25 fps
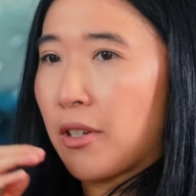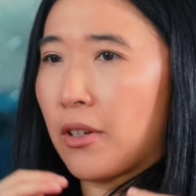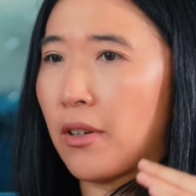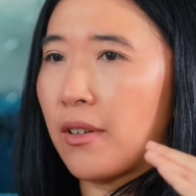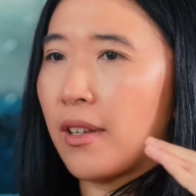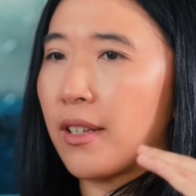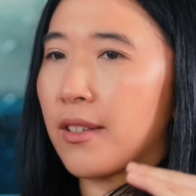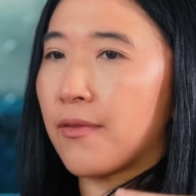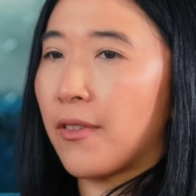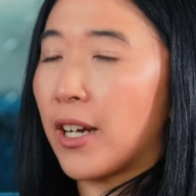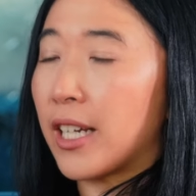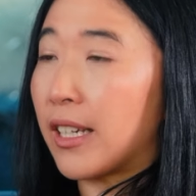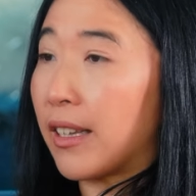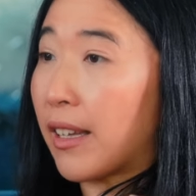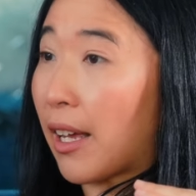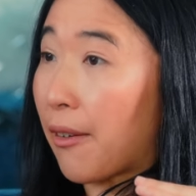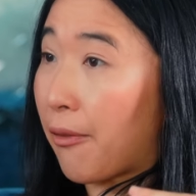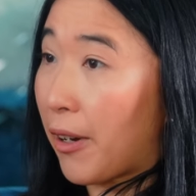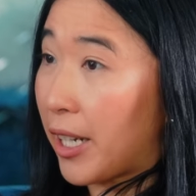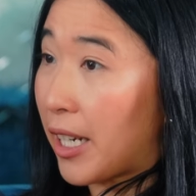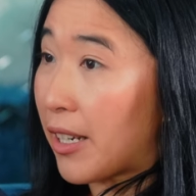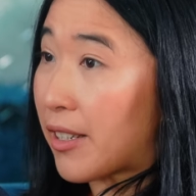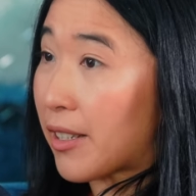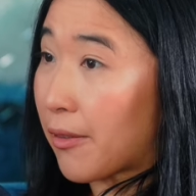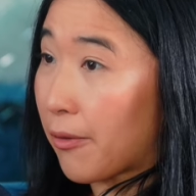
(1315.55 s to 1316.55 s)
They
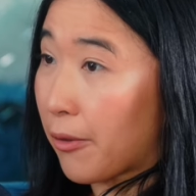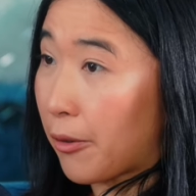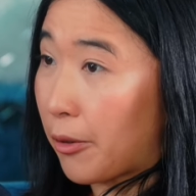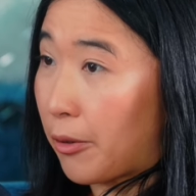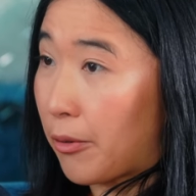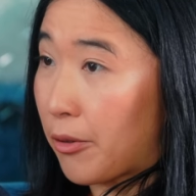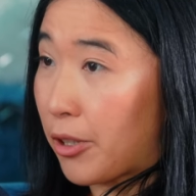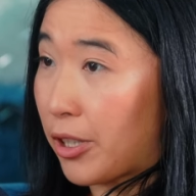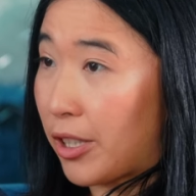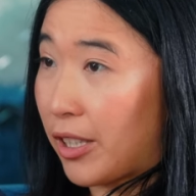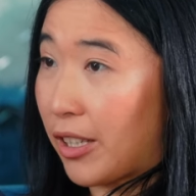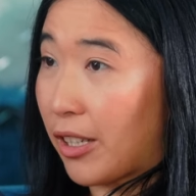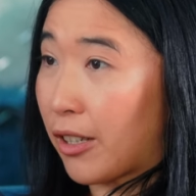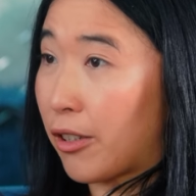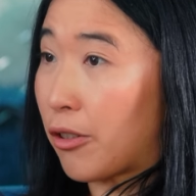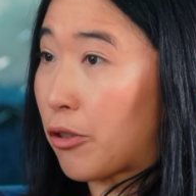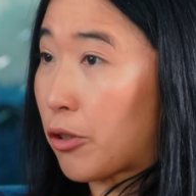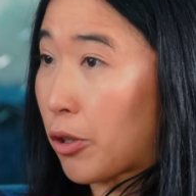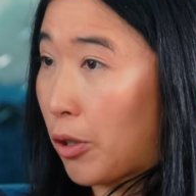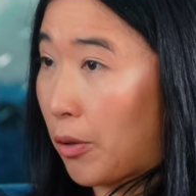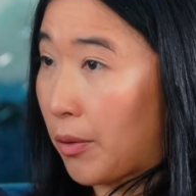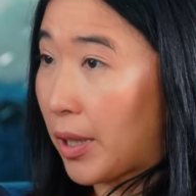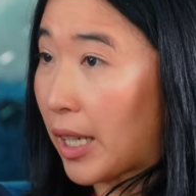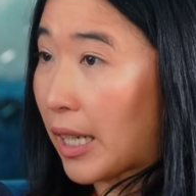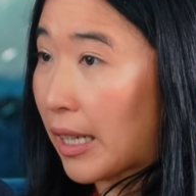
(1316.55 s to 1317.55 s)
find it difficult to
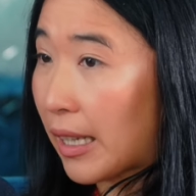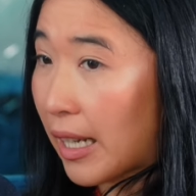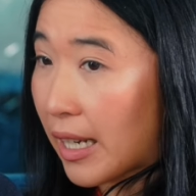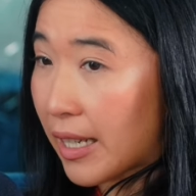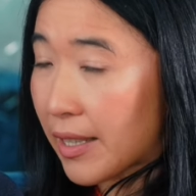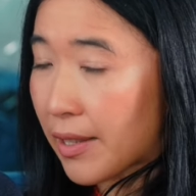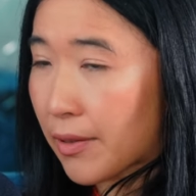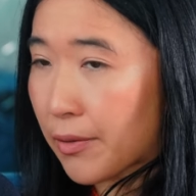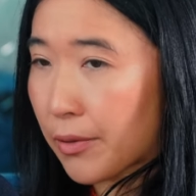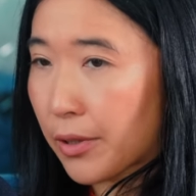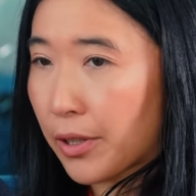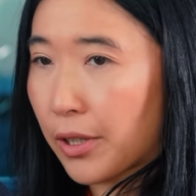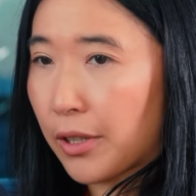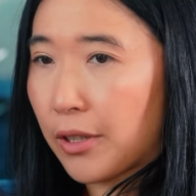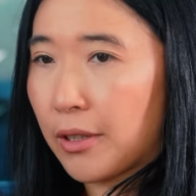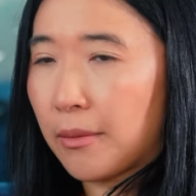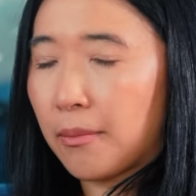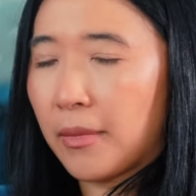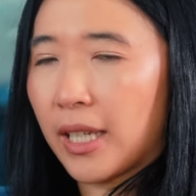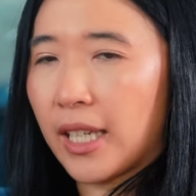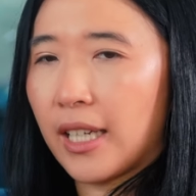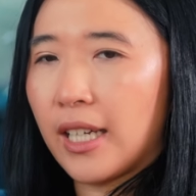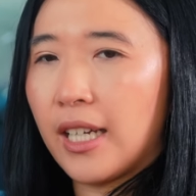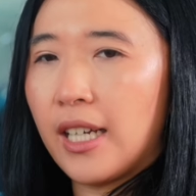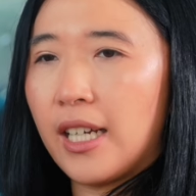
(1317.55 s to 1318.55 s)
control the
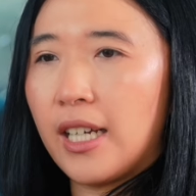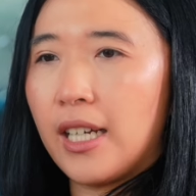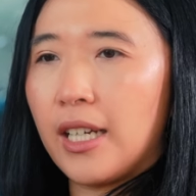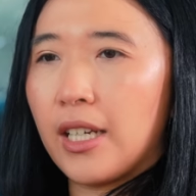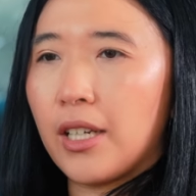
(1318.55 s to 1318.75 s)
classroom. And,